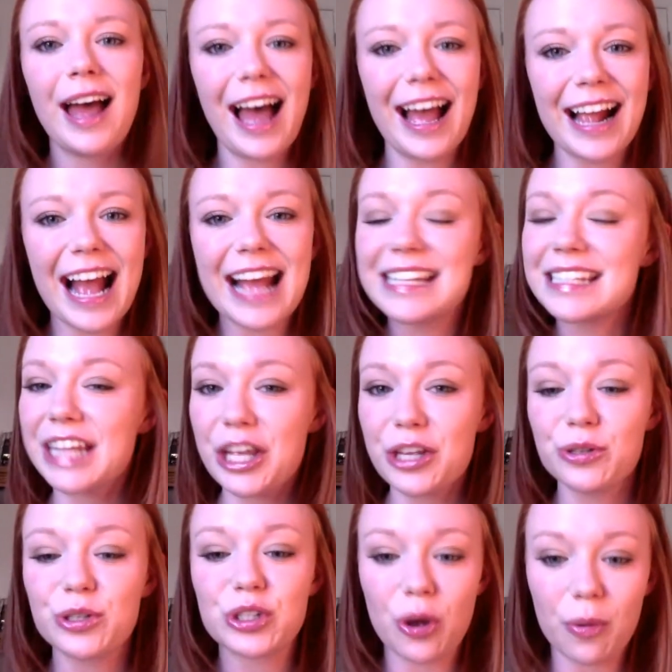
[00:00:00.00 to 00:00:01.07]
guys, thank you
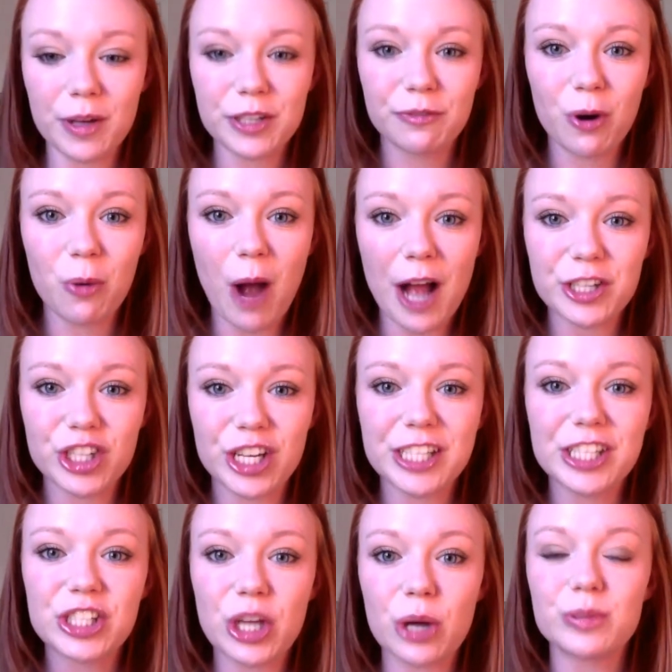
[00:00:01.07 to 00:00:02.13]
so much for watching.
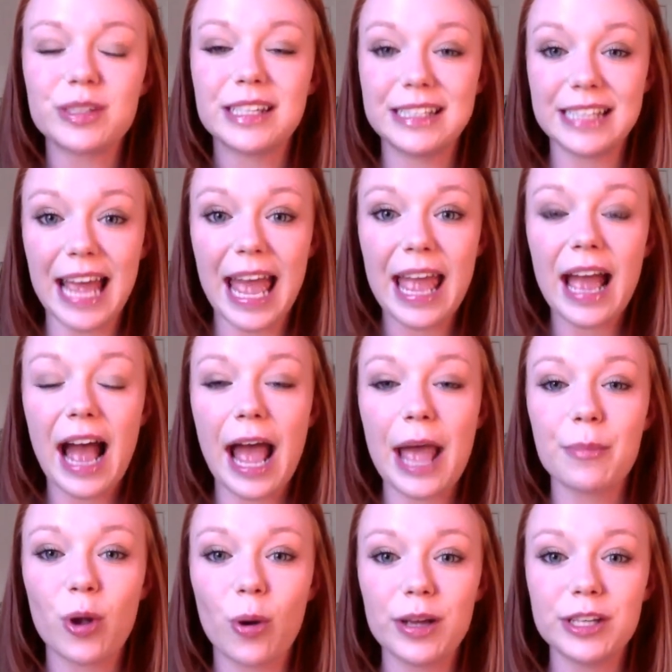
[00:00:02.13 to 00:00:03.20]
So today I
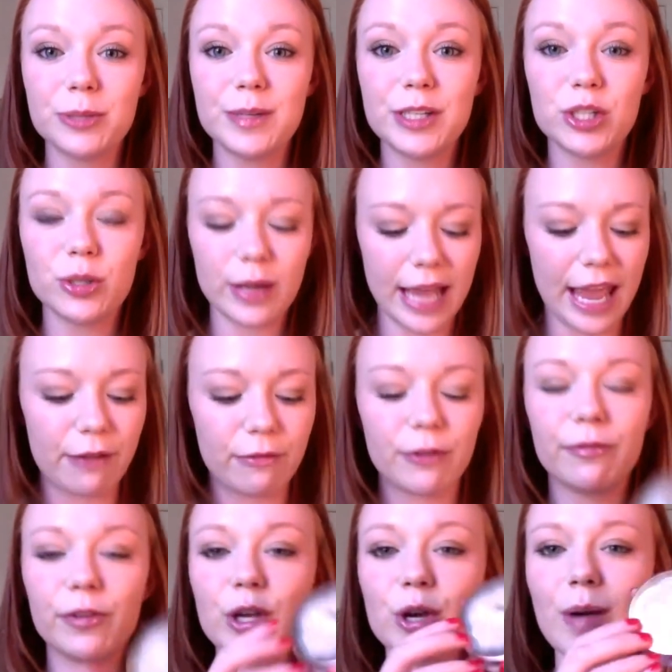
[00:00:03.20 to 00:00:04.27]
am going to be doing a
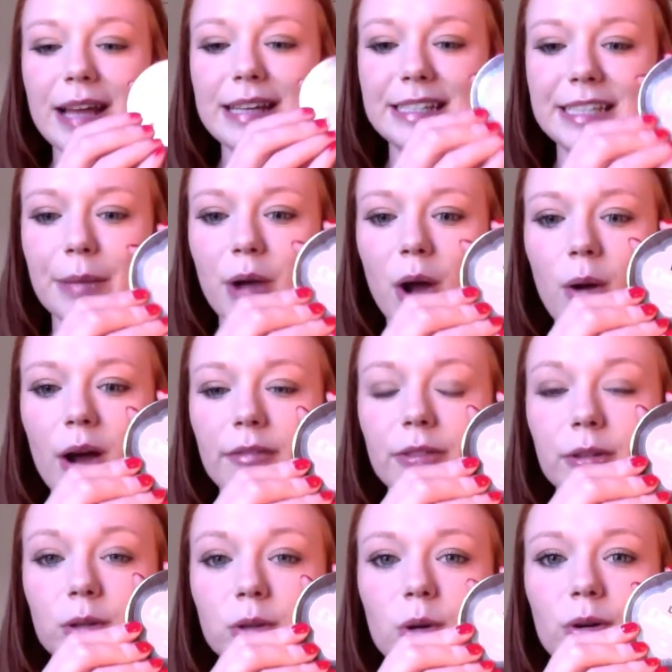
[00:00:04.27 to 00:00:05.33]
review and demo of the
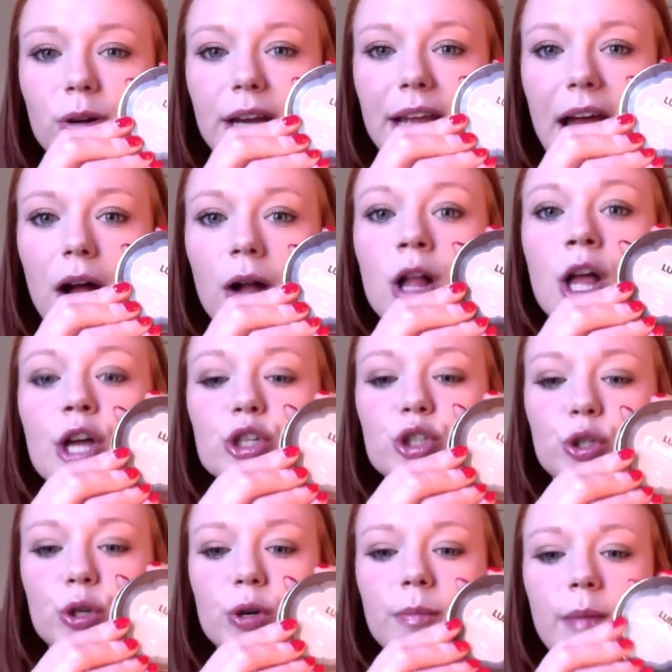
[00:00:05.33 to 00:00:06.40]
L'Oreal
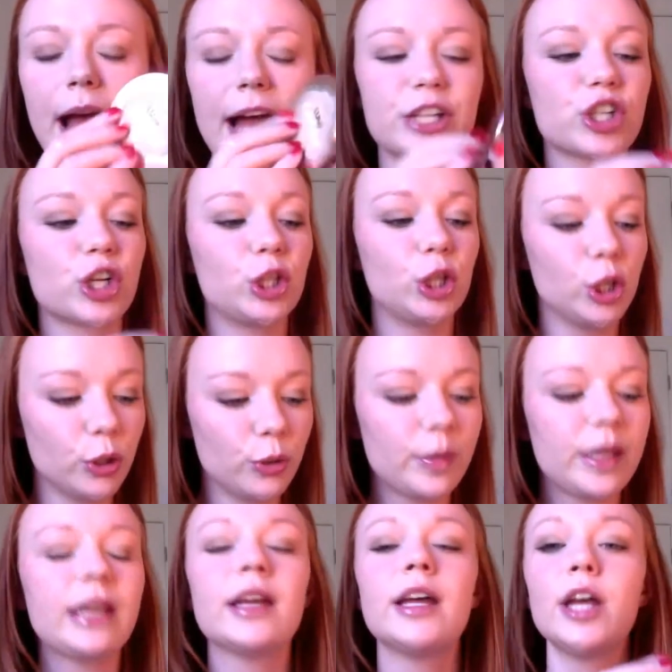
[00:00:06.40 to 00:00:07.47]
True Match
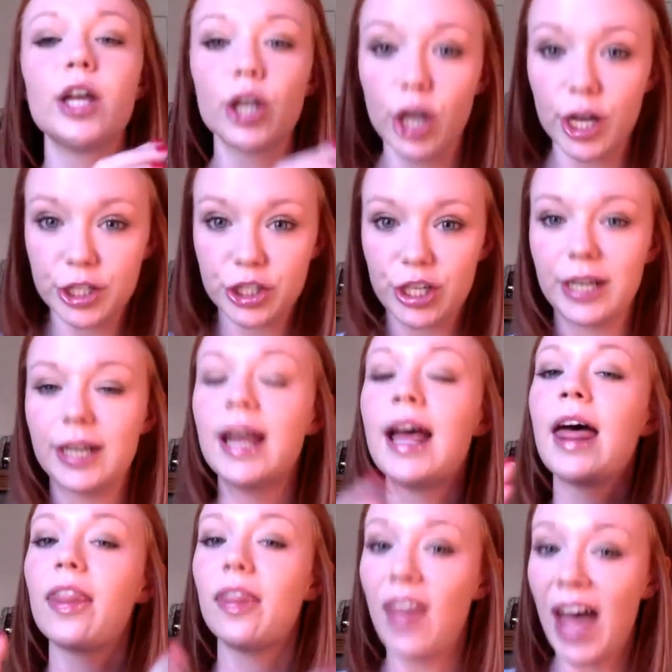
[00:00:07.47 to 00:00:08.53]
Lumi Cushion.
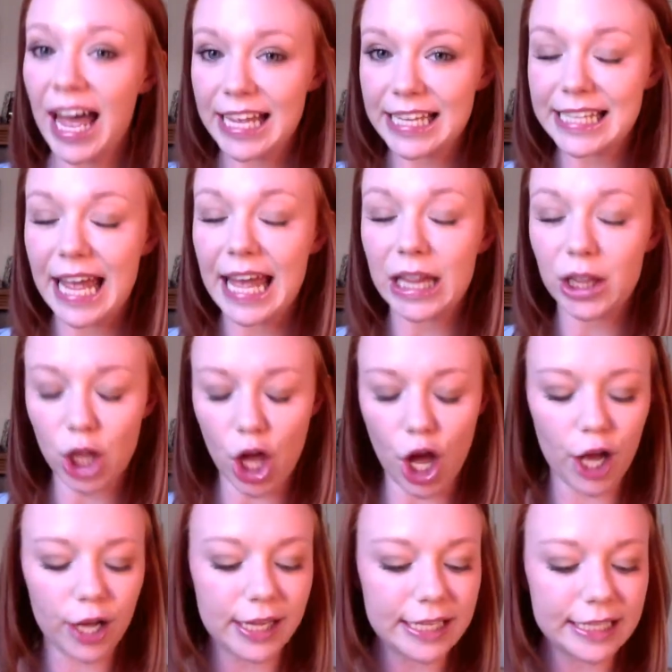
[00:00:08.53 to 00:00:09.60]
That is a
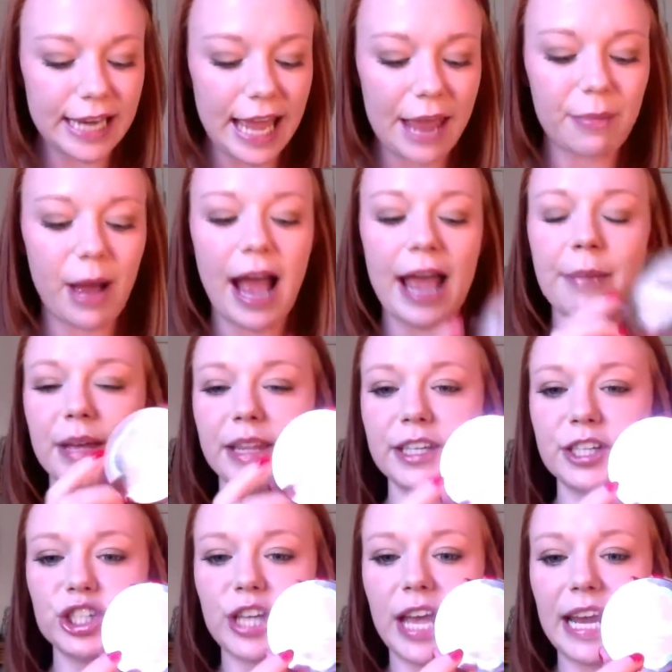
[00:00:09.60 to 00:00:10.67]
long name. I am in the
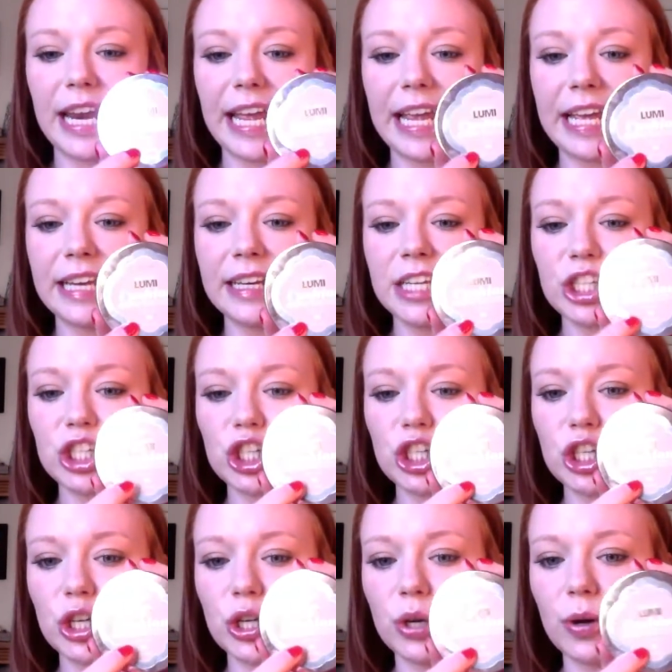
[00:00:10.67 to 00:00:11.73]
shade
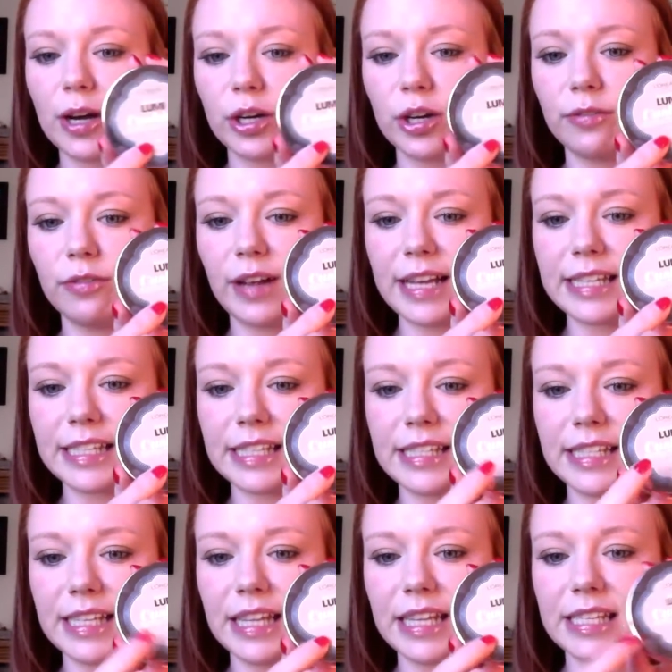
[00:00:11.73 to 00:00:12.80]
N2. I don't know if you guys can
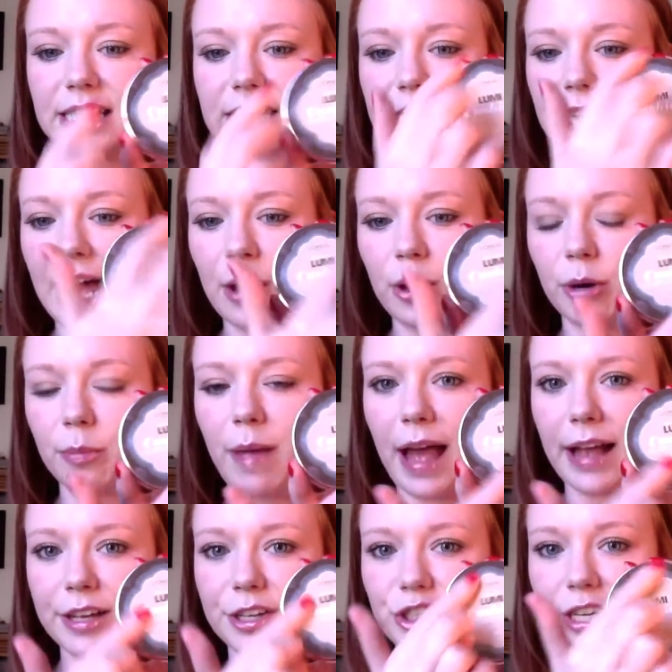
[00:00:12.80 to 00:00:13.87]
see this. This outer
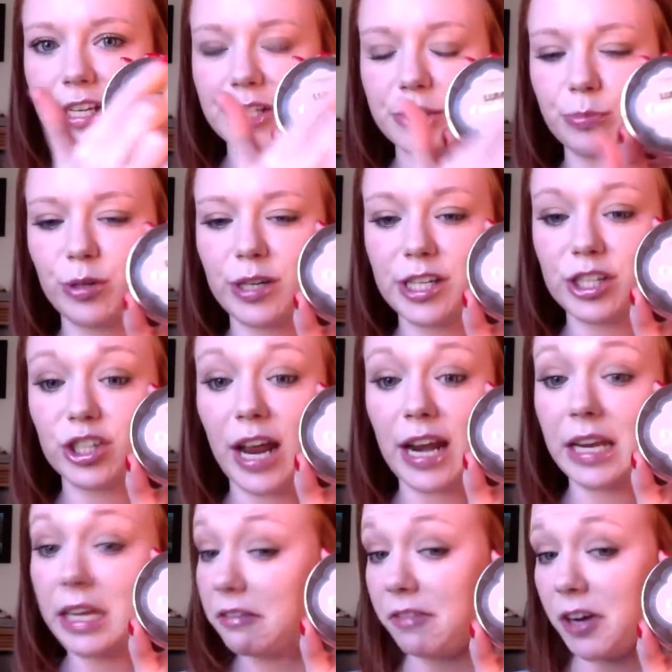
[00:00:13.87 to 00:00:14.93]
packaging is pretty
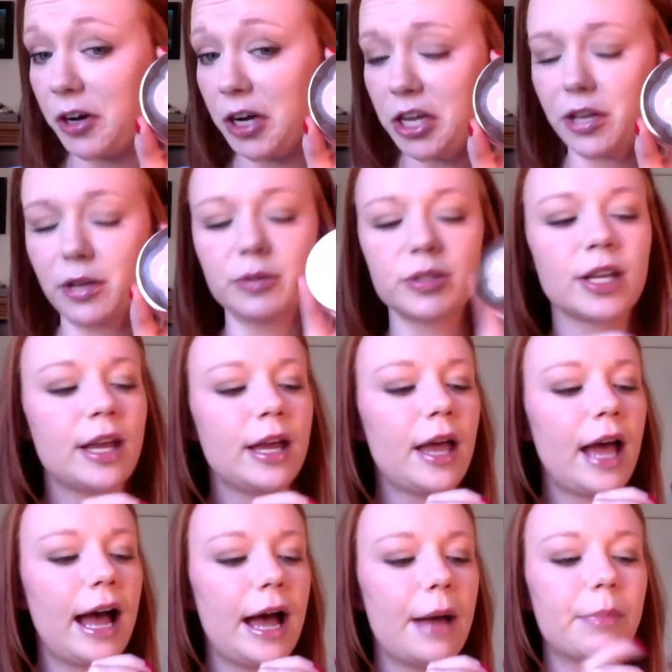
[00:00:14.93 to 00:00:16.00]
shiny and very cute.
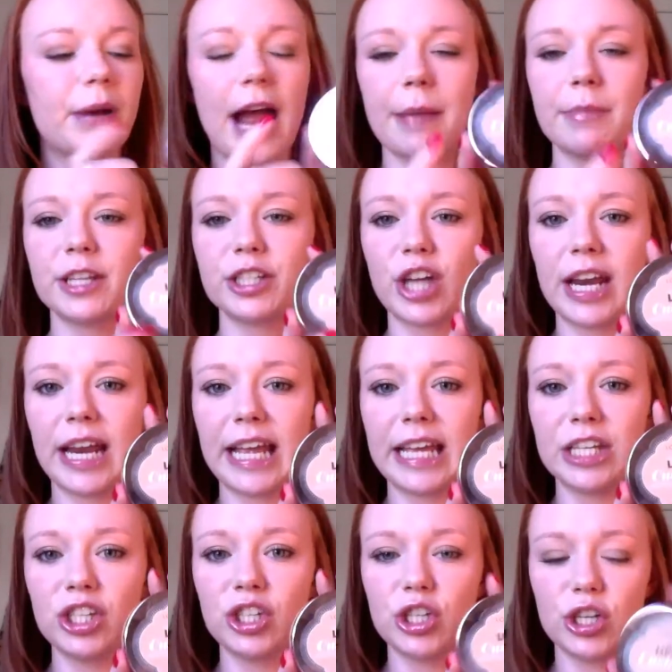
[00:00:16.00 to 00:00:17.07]
But I'm in the shade
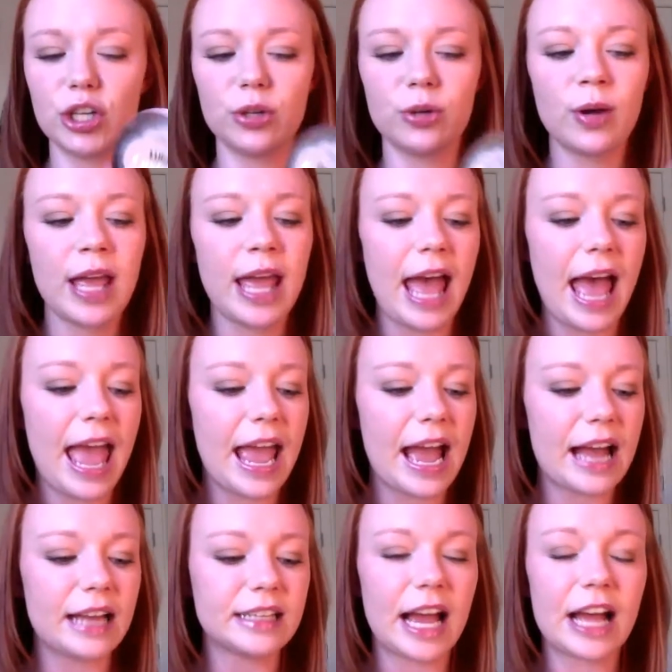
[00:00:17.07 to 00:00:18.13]
N2,
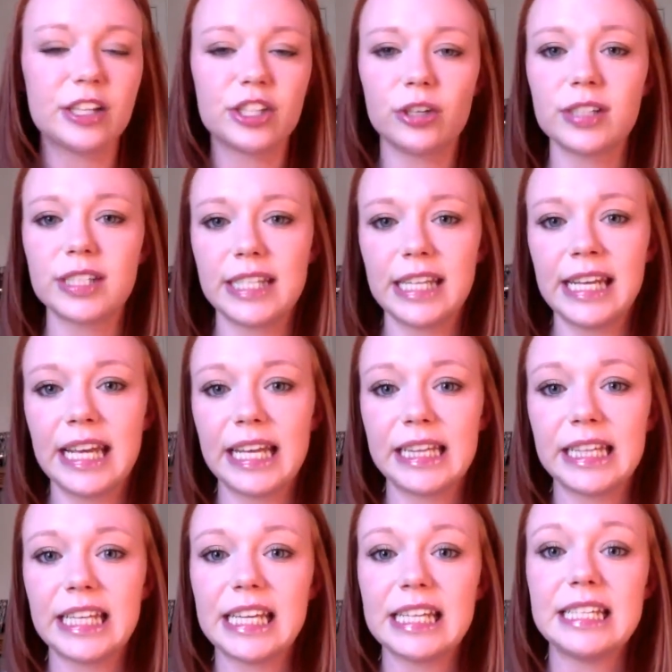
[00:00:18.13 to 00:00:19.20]
and as you'll see in
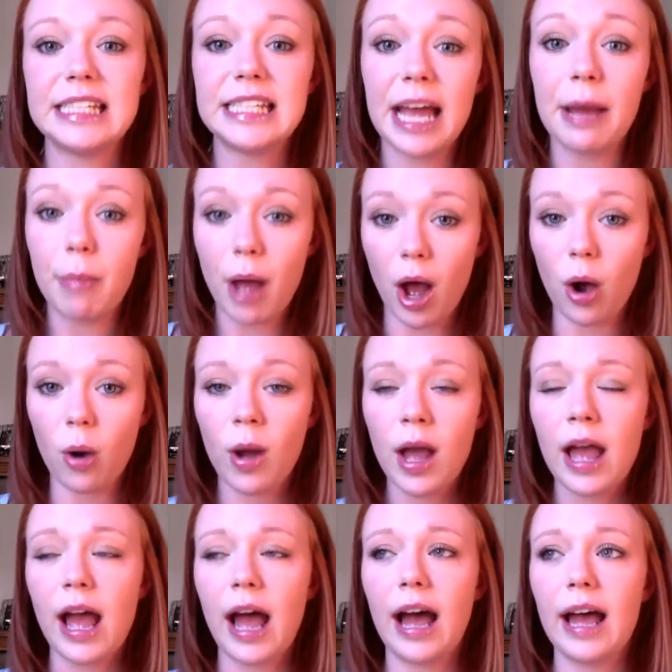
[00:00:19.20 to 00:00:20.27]
the demo,
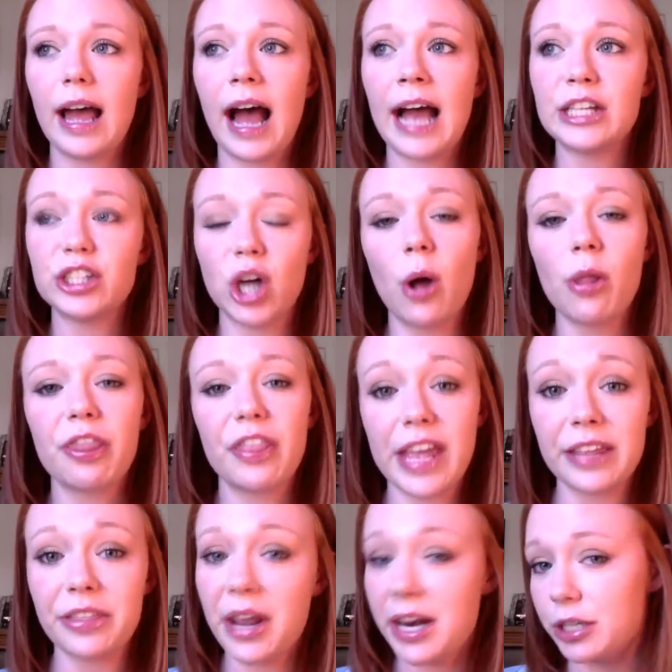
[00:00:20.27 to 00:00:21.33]
I don't
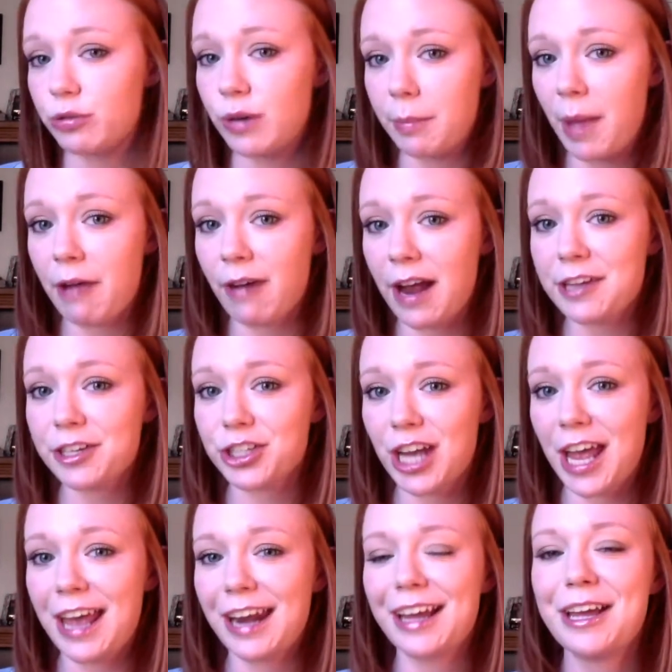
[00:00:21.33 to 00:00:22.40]
think that it's my right
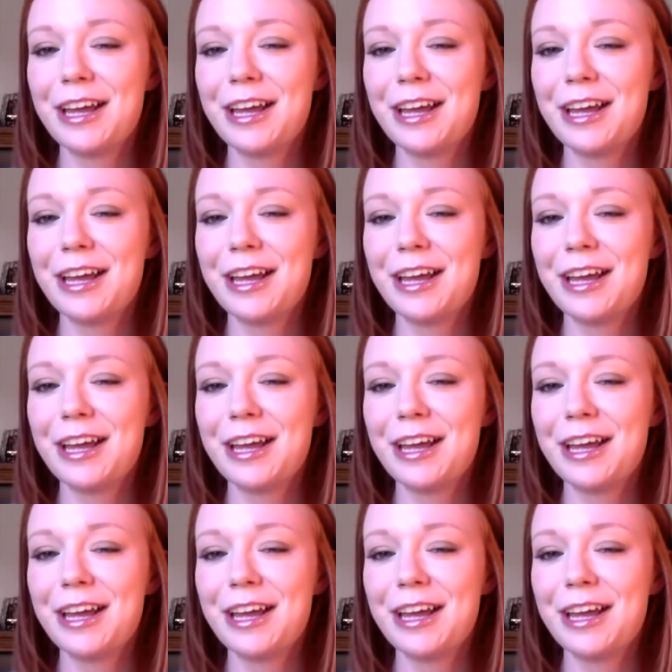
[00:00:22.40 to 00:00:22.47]
shade,